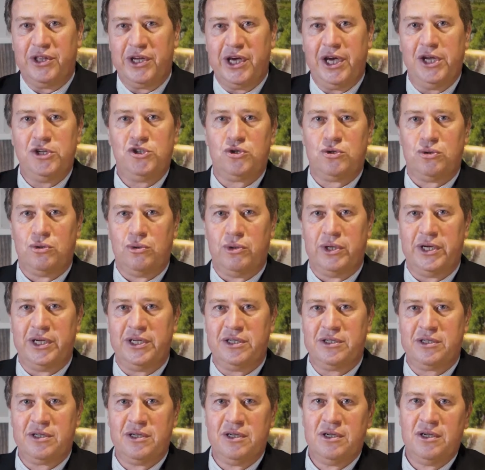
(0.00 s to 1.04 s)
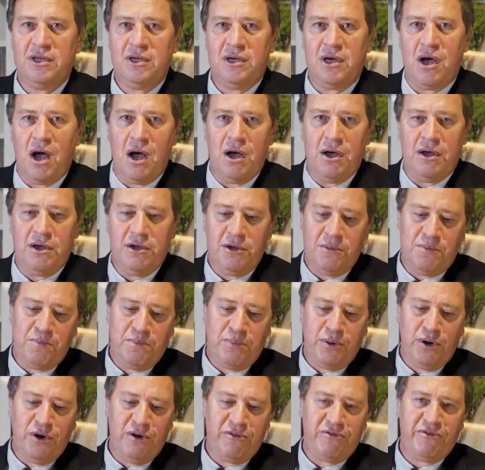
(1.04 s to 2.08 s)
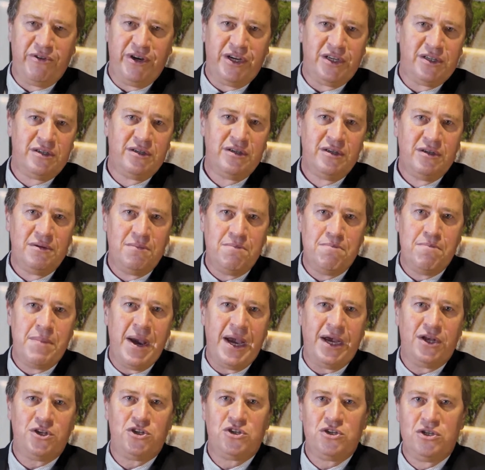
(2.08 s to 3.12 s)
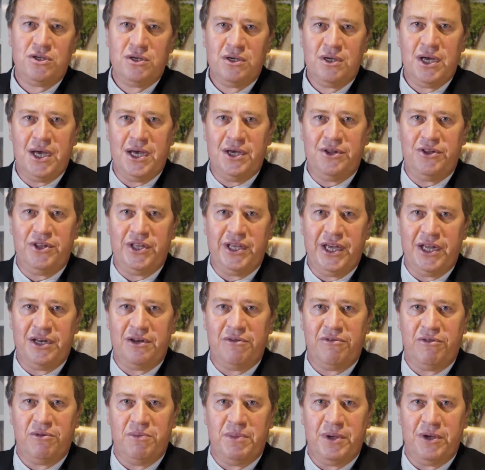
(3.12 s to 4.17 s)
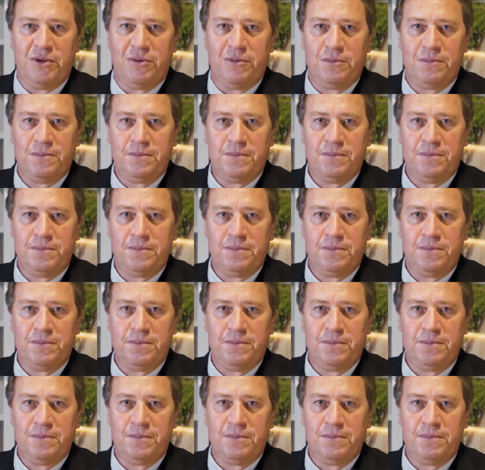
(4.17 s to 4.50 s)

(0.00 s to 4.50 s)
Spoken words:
the aged tawnies are a perfect match at the end of the meal.